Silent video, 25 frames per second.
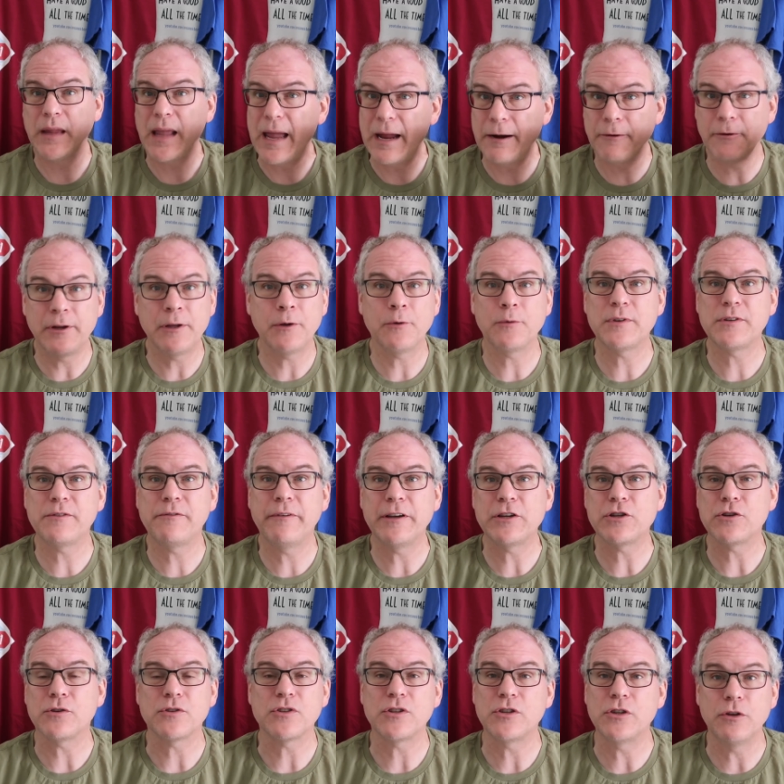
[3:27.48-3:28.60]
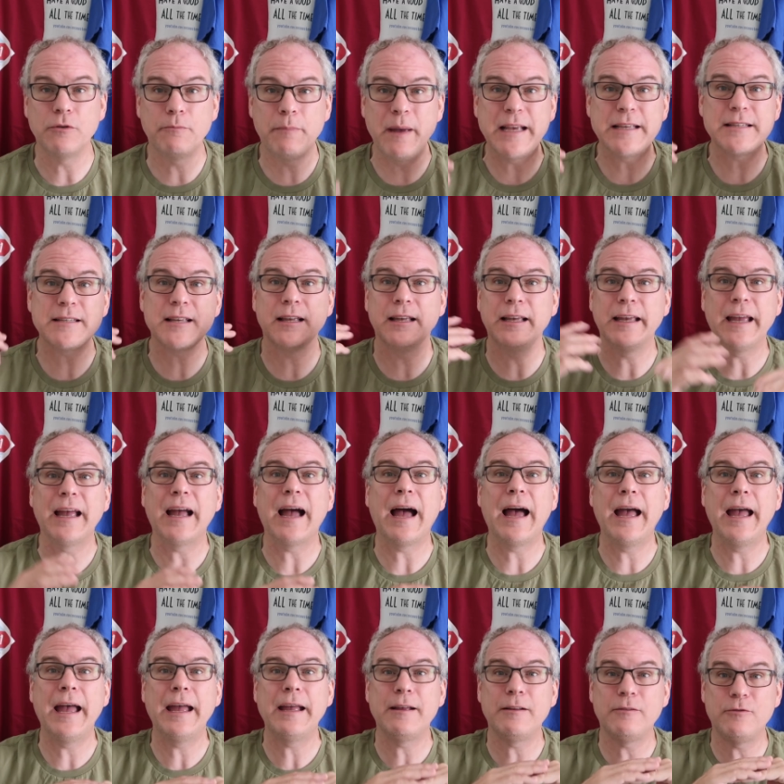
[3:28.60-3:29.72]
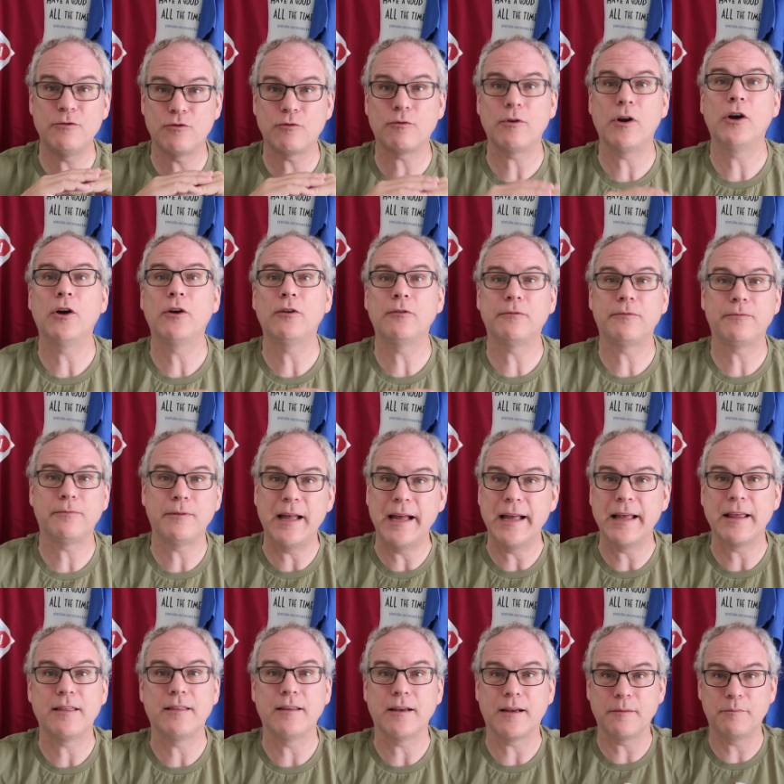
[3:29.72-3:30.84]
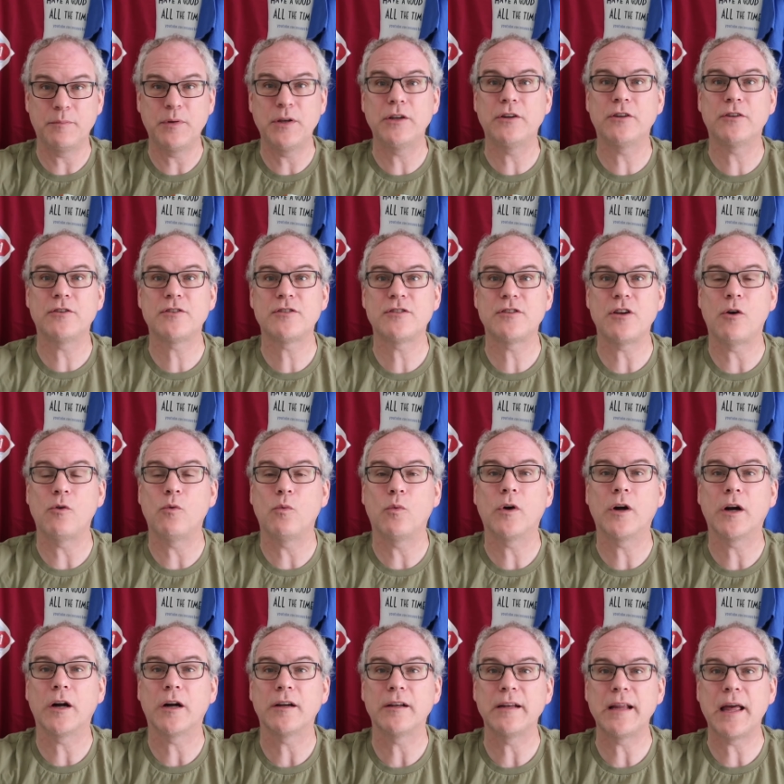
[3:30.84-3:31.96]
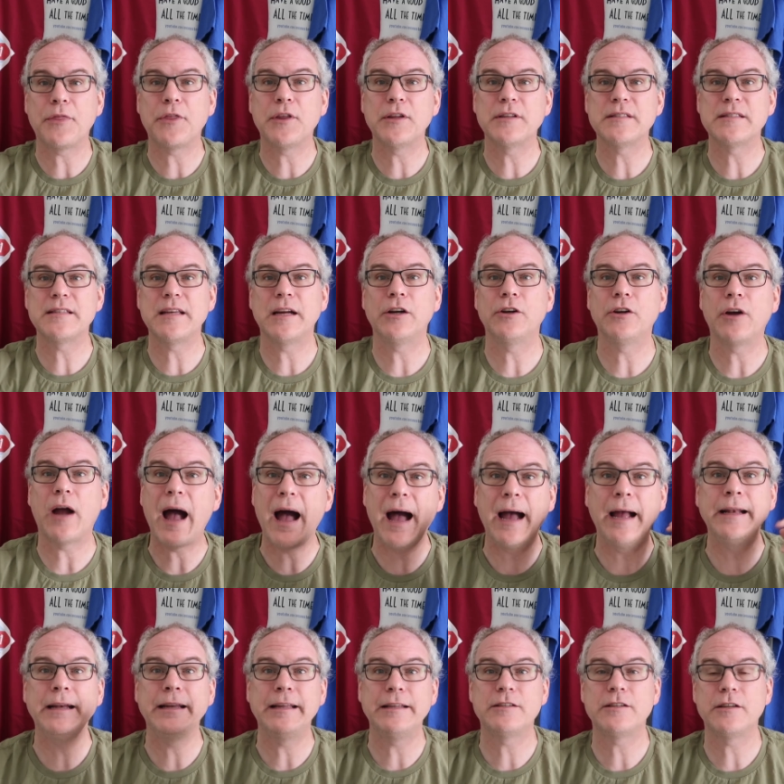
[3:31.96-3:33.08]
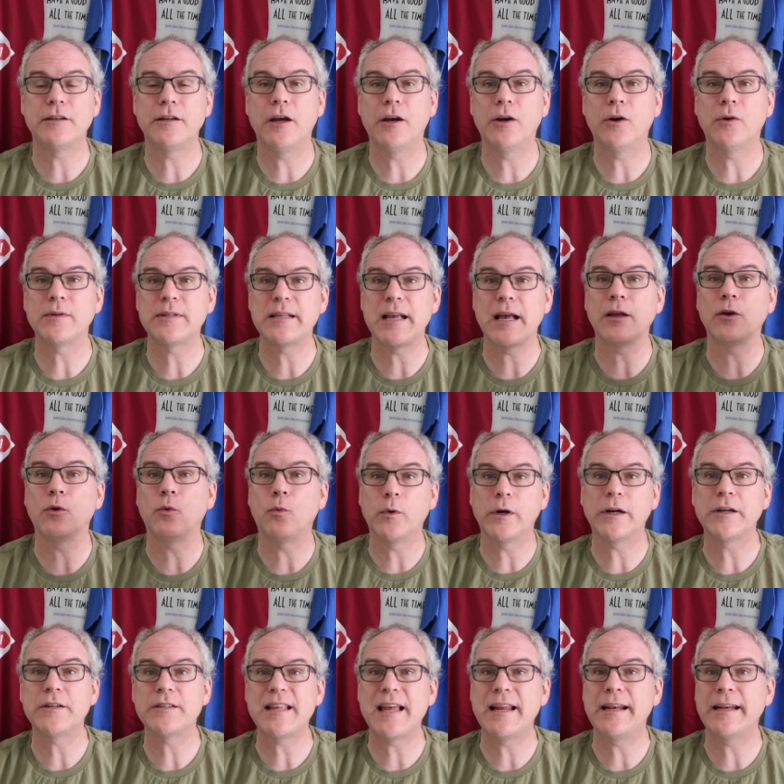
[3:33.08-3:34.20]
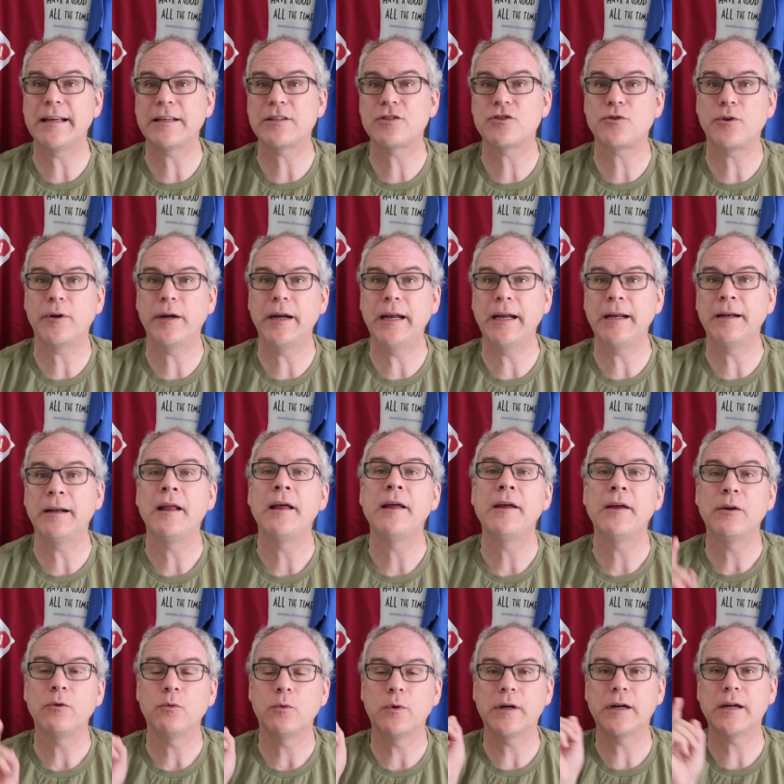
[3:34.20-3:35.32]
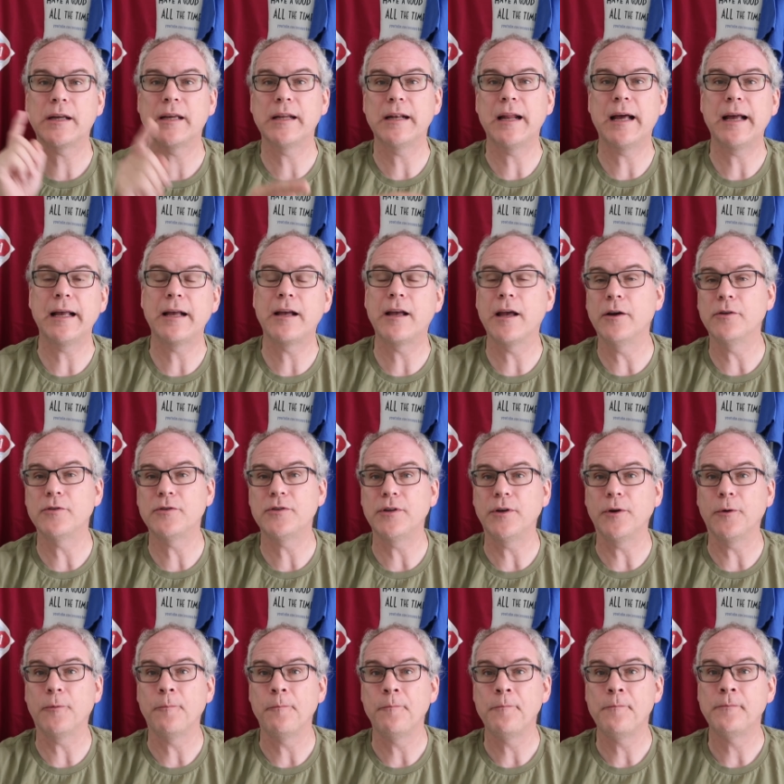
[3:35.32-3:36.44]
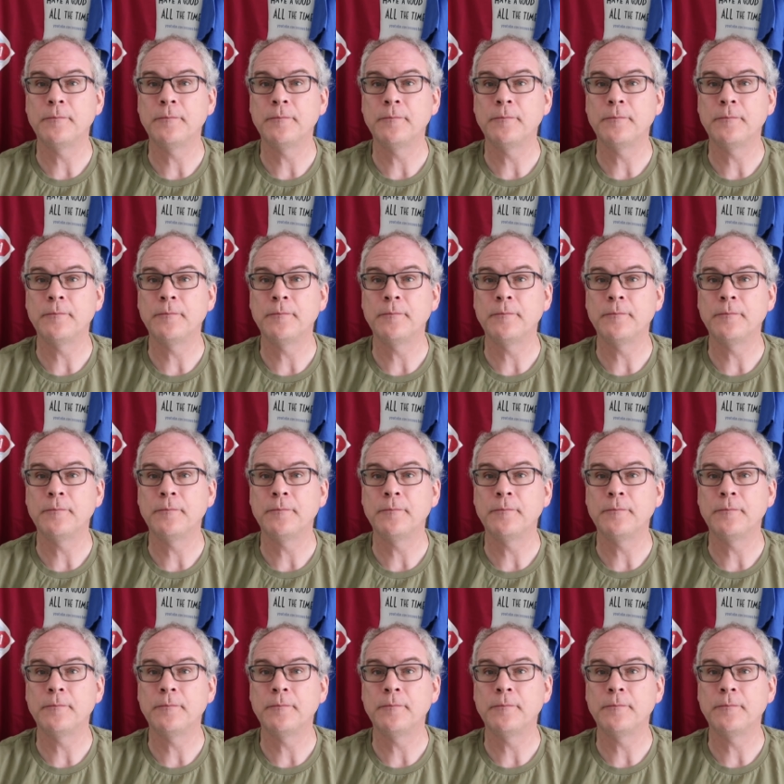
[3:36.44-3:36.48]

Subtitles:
everything was visual. So basically I drove like the computers don't work, nothing's there. I need to know exactly where's that next train, where can I go to?